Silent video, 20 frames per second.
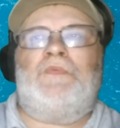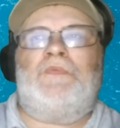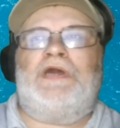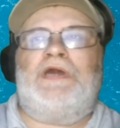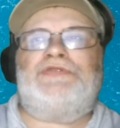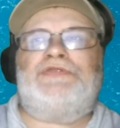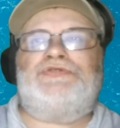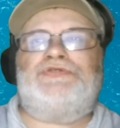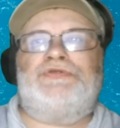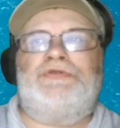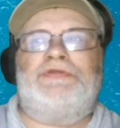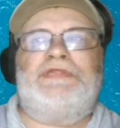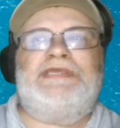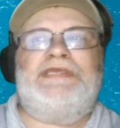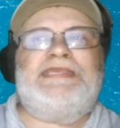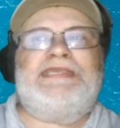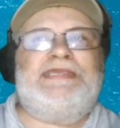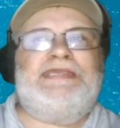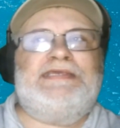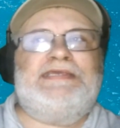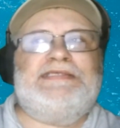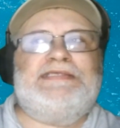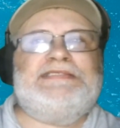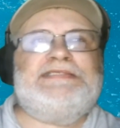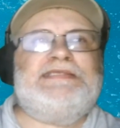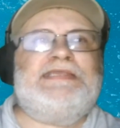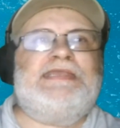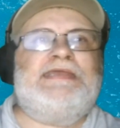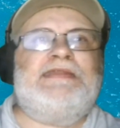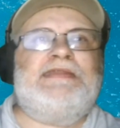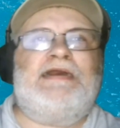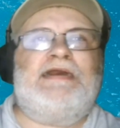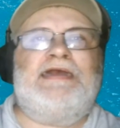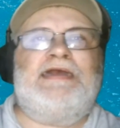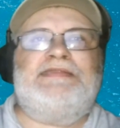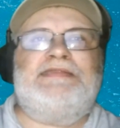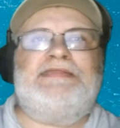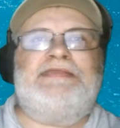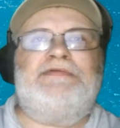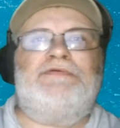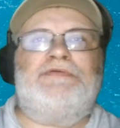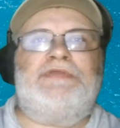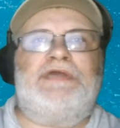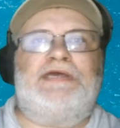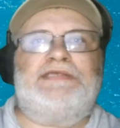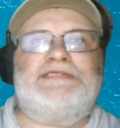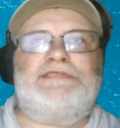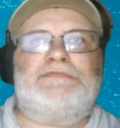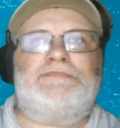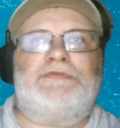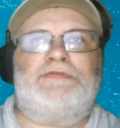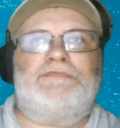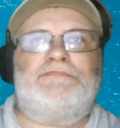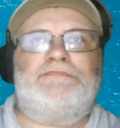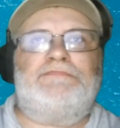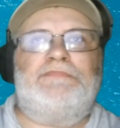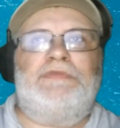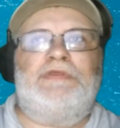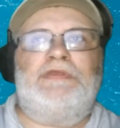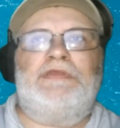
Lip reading: What truly is an ideal customer,